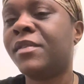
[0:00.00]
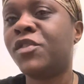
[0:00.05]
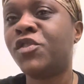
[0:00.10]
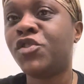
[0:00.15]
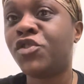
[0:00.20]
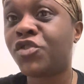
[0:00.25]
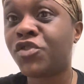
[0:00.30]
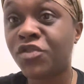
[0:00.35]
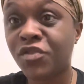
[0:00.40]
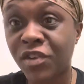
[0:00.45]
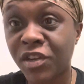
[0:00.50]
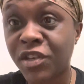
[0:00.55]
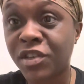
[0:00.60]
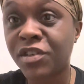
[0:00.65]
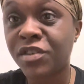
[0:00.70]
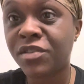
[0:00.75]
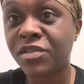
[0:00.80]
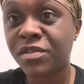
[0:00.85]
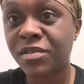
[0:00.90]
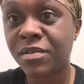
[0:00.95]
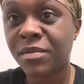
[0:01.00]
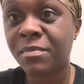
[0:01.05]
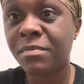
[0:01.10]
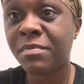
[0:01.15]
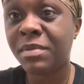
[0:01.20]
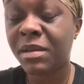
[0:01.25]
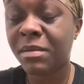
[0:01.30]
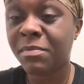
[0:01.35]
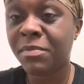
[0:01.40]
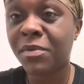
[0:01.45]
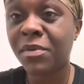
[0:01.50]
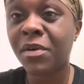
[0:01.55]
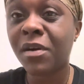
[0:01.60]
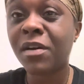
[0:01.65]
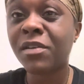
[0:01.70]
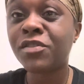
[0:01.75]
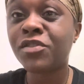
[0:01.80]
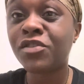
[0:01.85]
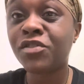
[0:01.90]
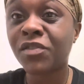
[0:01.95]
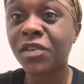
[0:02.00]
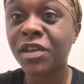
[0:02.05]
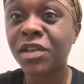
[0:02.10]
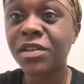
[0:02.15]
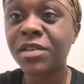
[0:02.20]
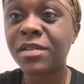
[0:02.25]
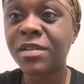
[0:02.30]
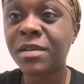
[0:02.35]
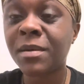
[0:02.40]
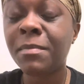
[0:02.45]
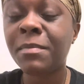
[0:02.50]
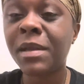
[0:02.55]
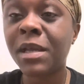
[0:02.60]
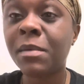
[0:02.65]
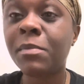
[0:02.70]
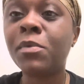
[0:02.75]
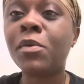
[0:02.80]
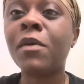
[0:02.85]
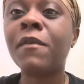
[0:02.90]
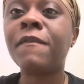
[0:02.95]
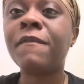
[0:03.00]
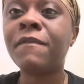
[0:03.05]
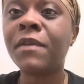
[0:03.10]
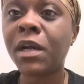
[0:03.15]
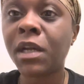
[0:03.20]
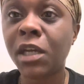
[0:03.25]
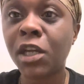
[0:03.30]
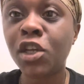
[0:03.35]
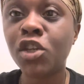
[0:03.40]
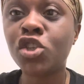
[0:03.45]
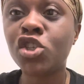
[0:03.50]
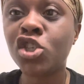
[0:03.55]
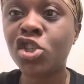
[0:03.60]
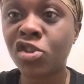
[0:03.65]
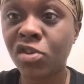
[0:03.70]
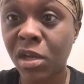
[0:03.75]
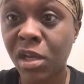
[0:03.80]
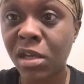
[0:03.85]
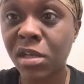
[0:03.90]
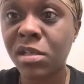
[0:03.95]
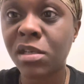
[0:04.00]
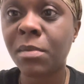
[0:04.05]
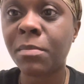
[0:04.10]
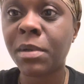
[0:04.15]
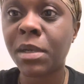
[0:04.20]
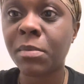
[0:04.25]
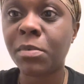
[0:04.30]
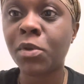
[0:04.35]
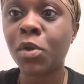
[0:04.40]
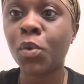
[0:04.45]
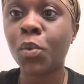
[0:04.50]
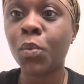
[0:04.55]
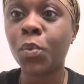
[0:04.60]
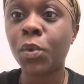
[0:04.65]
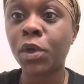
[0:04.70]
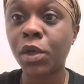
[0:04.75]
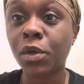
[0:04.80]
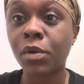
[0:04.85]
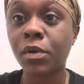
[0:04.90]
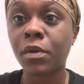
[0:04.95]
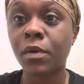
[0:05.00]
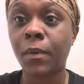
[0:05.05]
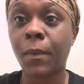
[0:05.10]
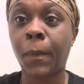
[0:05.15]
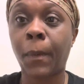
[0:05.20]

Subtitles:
Strange. People are strange. People are fucking strange and people are weird.